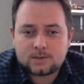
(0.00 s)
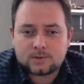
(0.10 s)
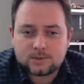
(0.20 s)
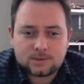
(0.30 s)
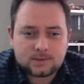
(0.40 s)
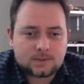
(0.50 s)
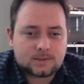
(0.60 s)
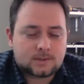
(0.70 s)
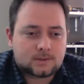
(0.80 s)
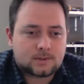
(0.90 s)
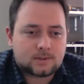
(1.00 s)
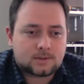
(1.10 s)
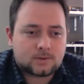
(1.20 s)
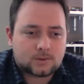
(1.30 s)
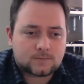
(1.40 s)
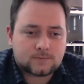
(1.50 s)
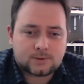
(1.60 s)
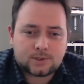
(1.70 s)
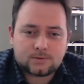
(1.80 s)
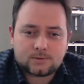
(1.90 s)
So this is the course for
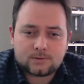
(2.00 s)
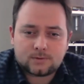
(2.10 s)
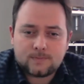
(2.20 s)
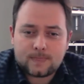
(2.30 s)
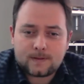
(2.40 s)
general,